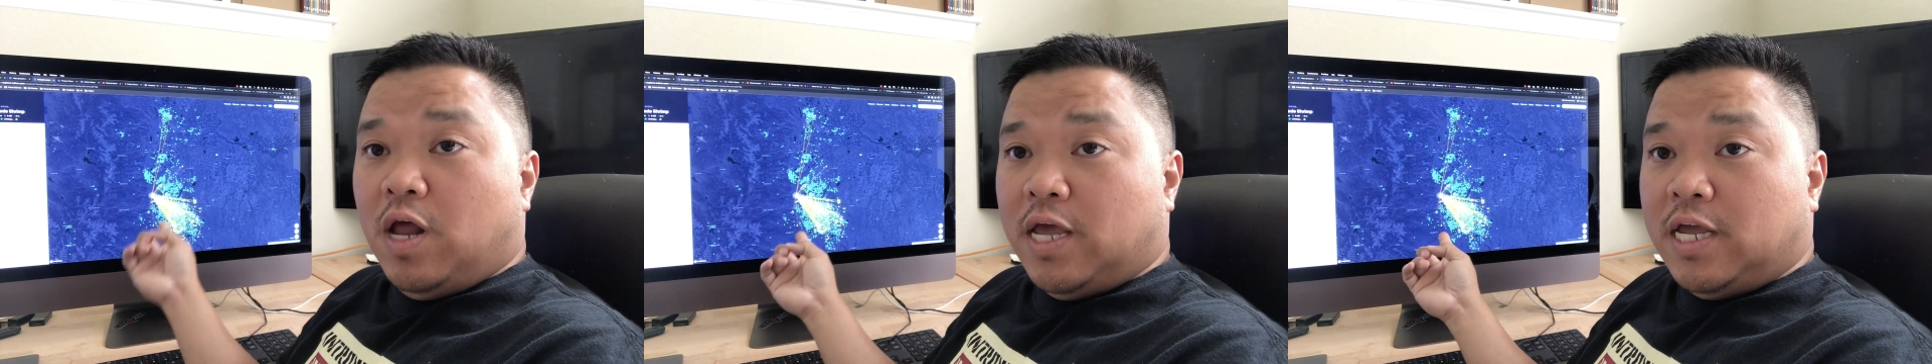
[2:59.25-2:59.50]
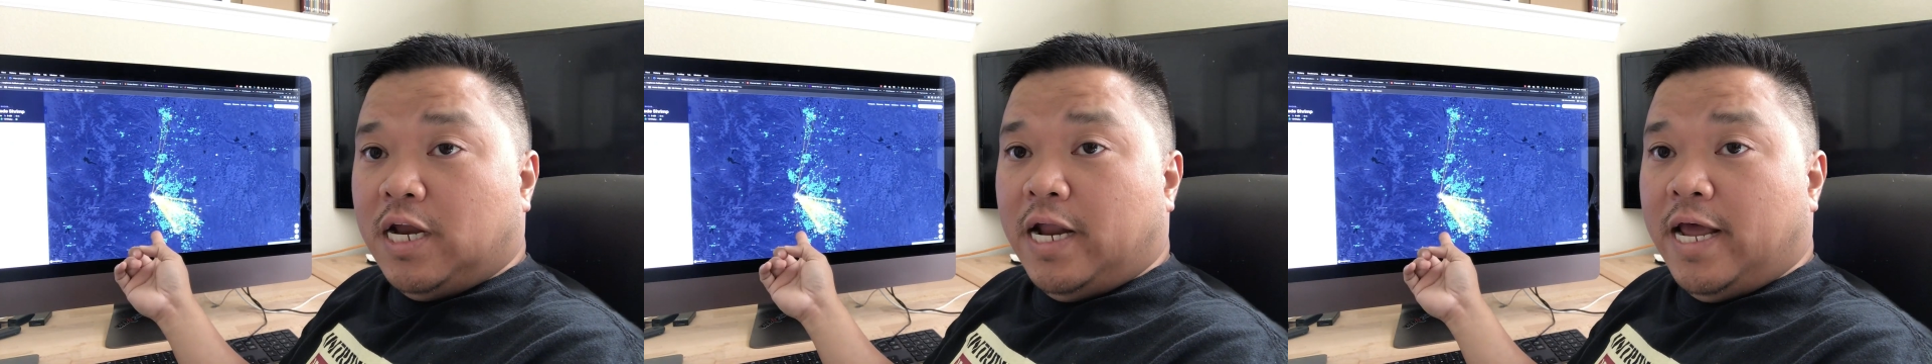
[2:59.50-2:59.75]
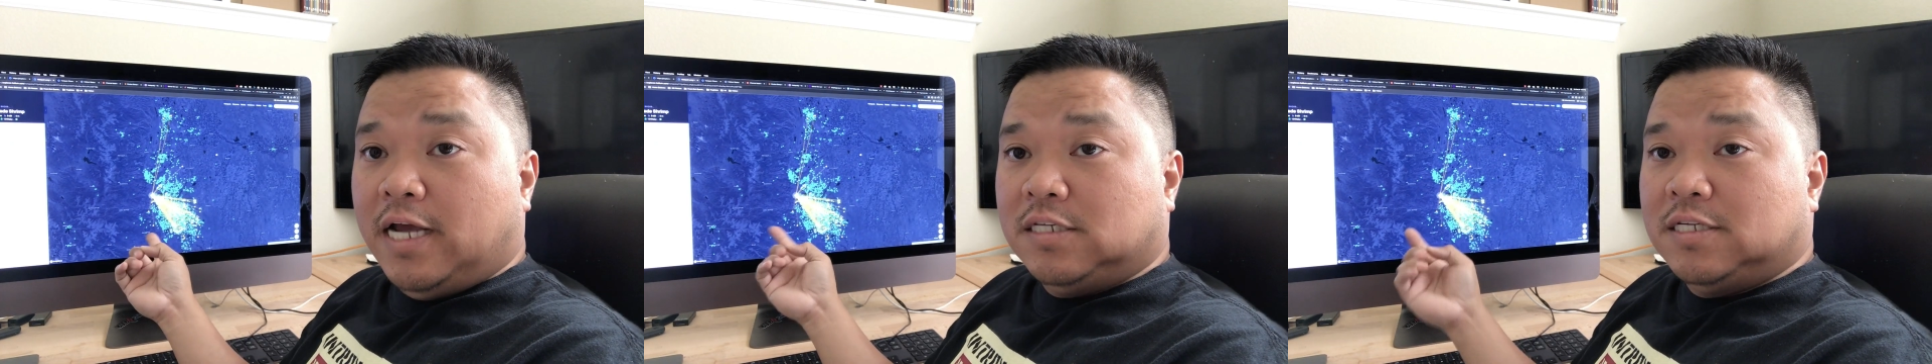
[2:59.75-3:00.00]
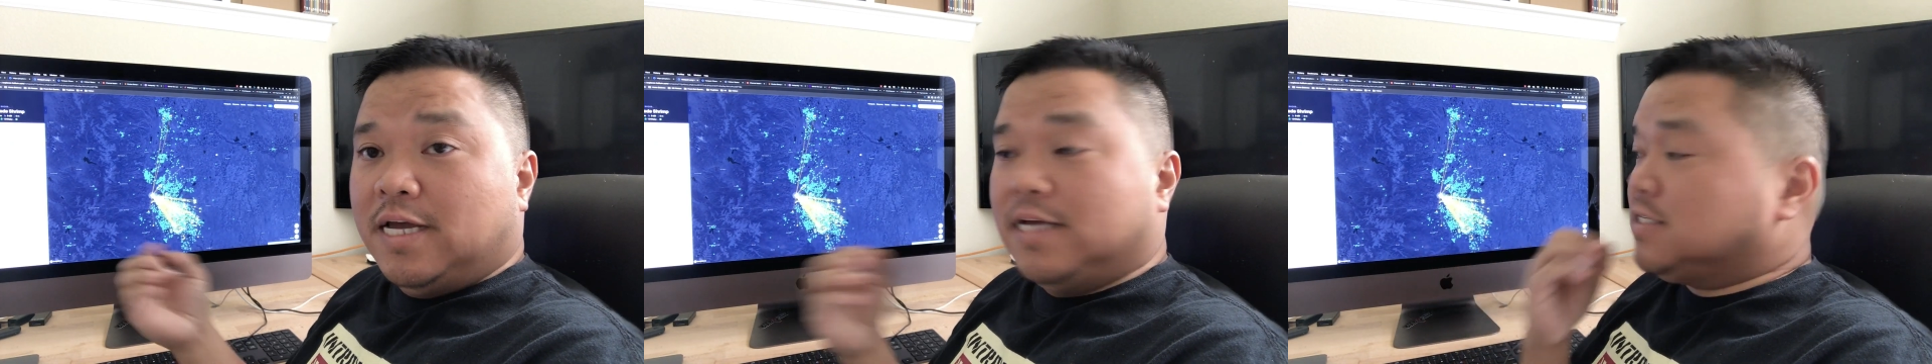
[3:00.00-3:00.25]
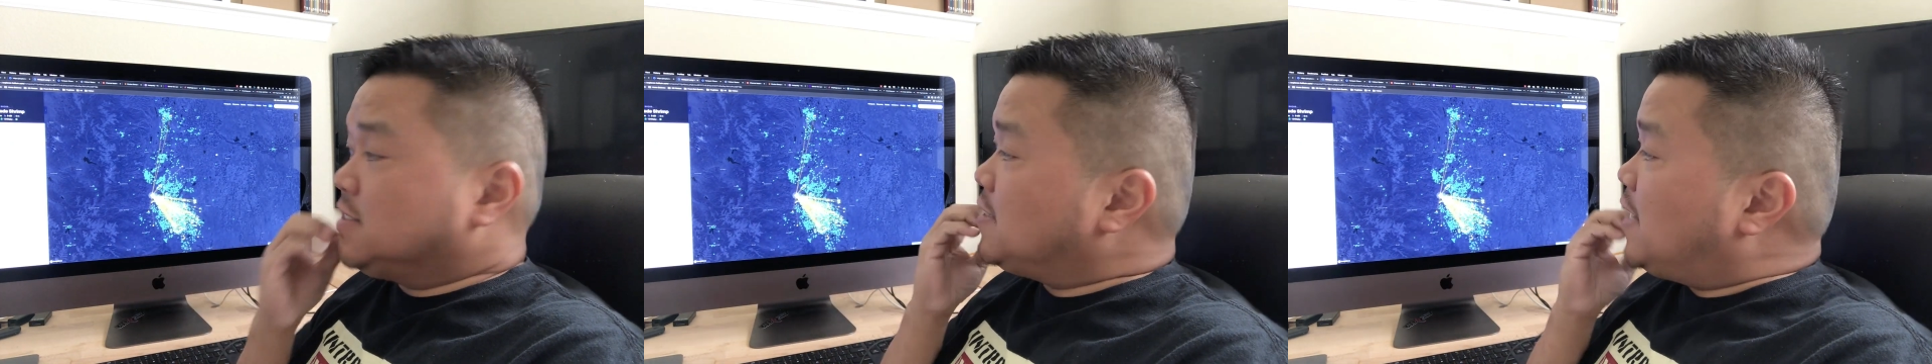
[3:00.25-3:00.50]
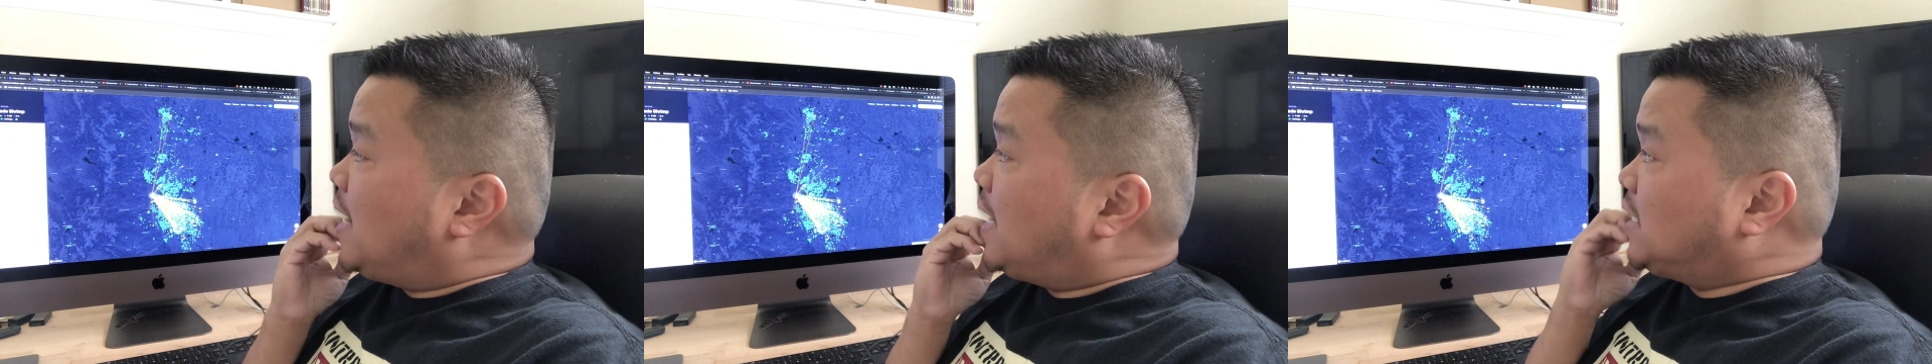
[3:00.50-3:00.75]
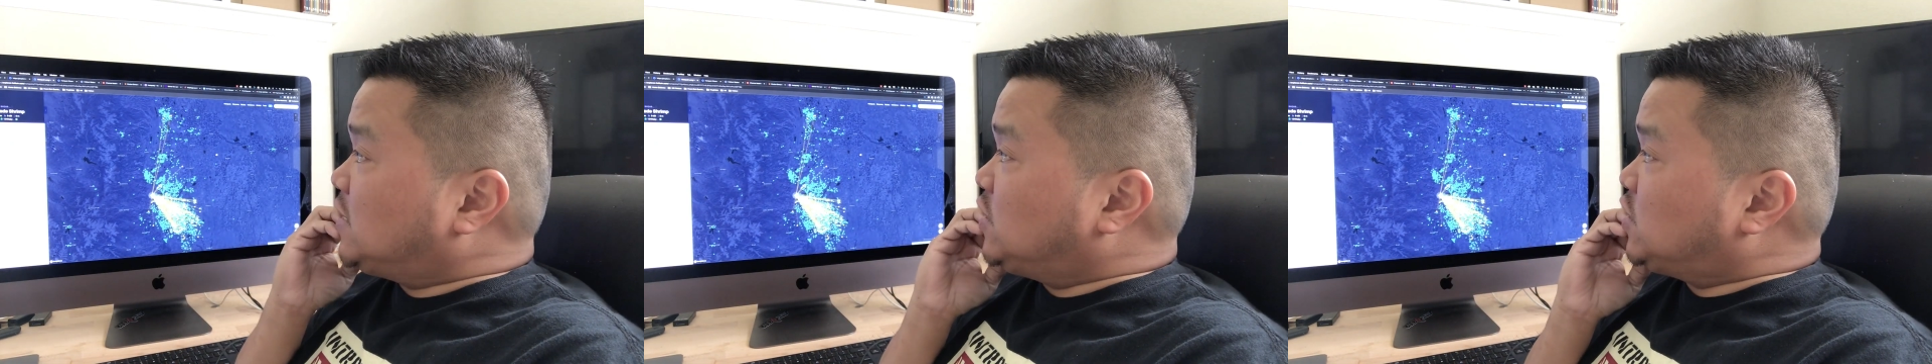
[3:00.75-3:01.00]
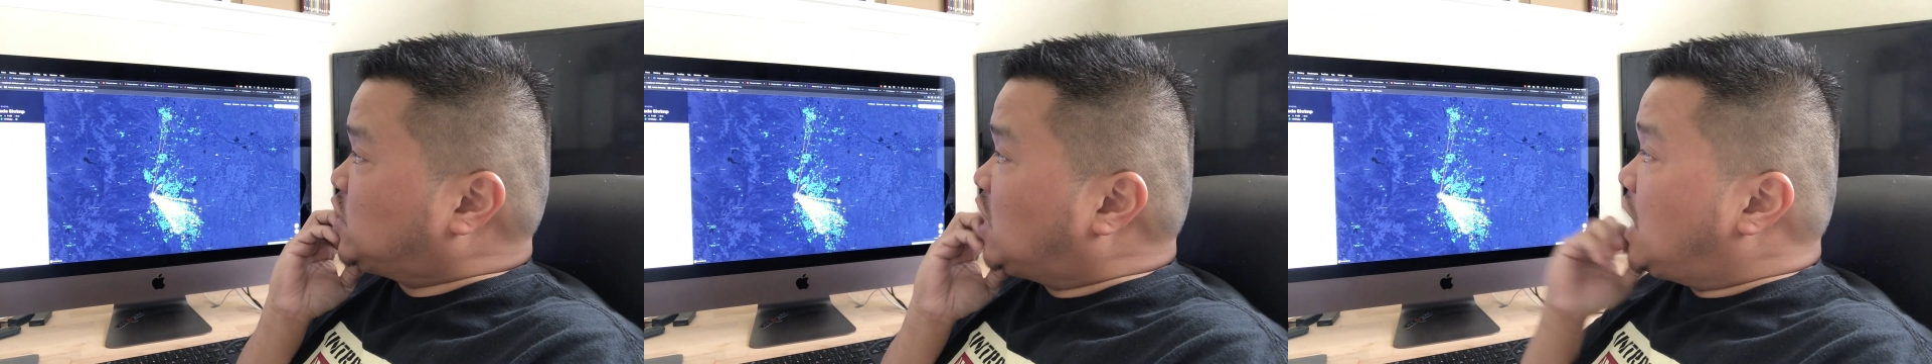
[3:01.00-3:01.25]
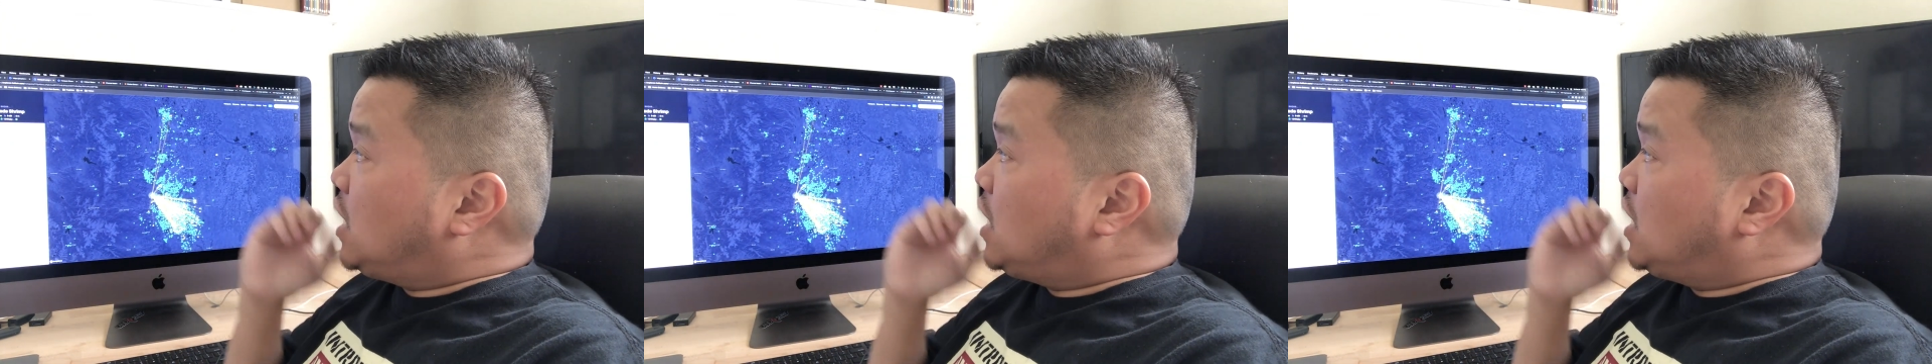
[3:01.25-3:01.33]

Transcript: I can access uh, just